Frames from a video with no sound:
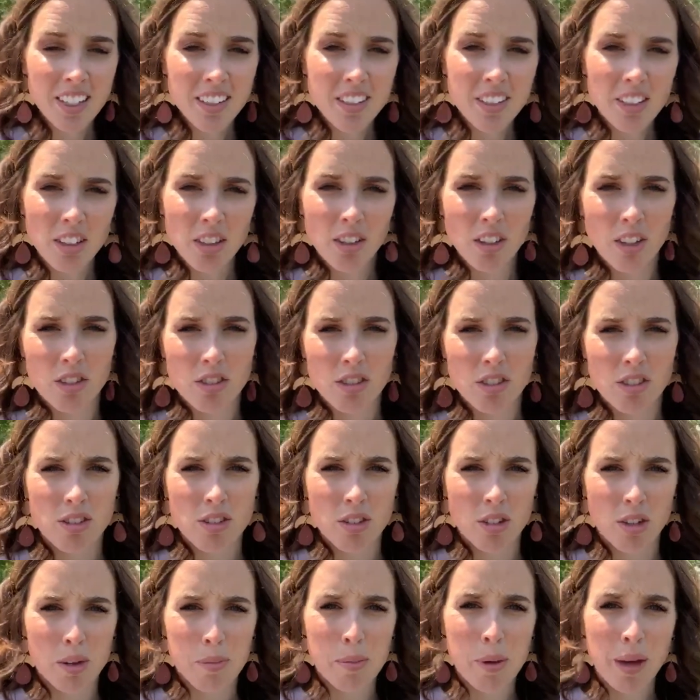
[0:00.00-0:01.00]
to the grocery
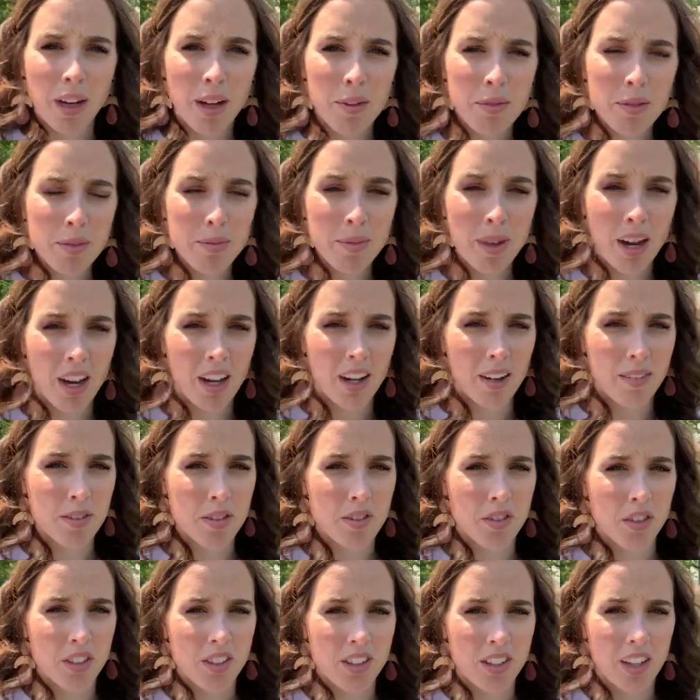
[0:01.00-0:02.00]
store to pick up some items
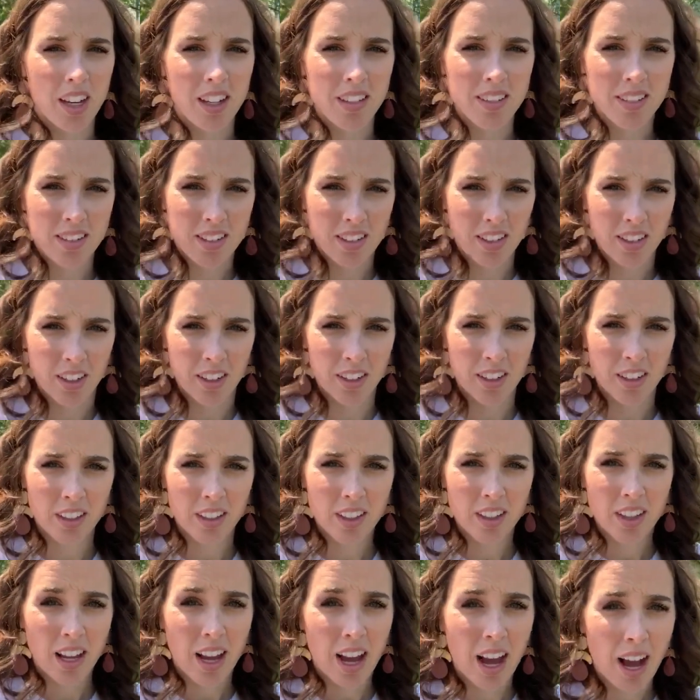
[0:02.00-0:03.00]
for tonight's dinner.
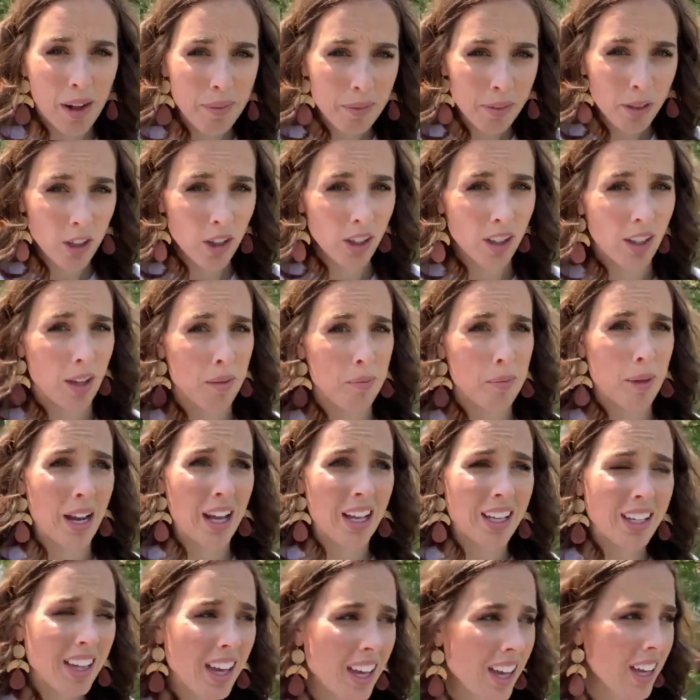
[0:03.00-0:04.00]
I'm cooking, but I
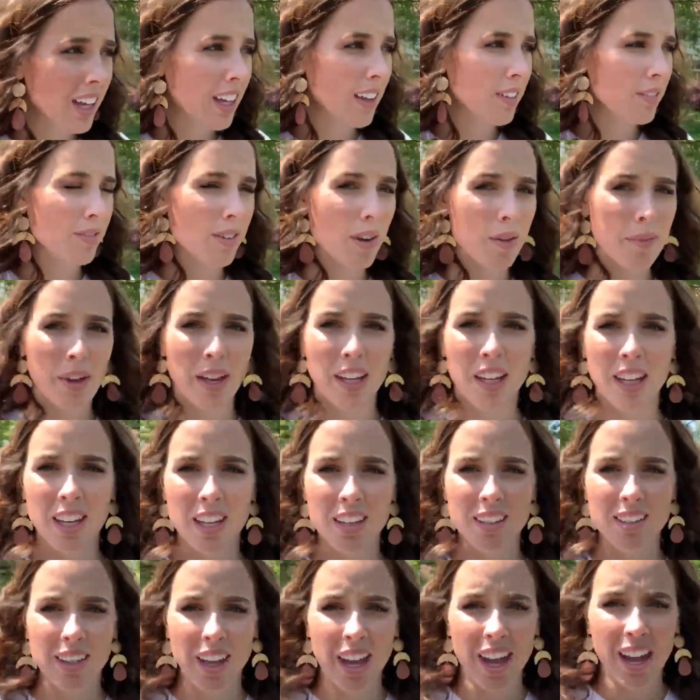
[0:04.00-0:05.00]
can't find my
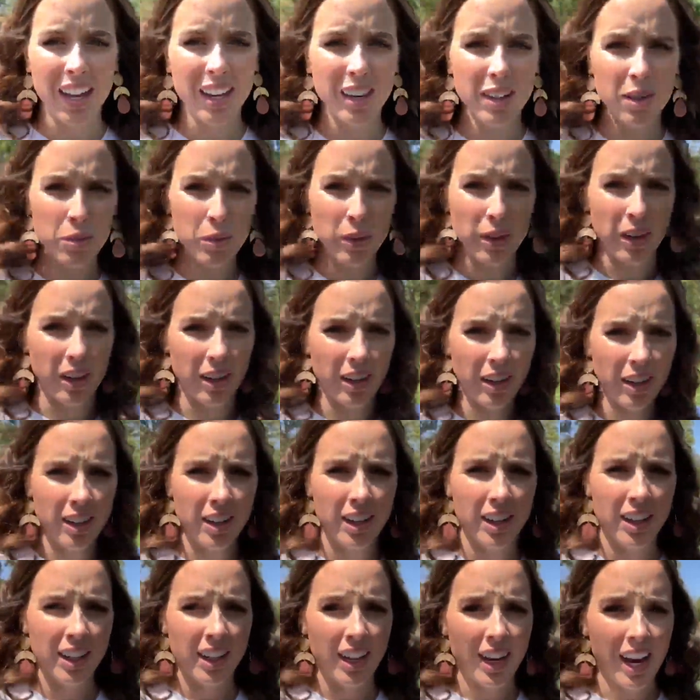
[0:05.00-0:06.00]
keys anywhere.
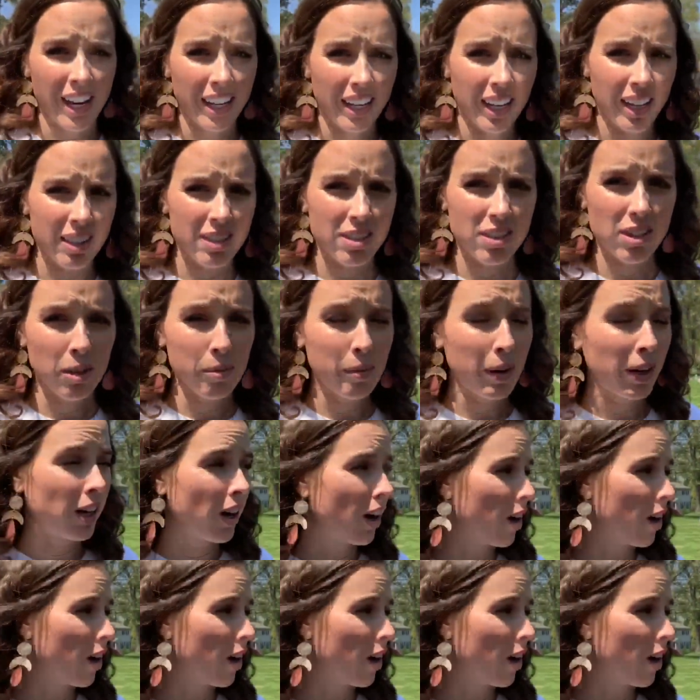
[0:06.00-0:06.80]
I can't start my car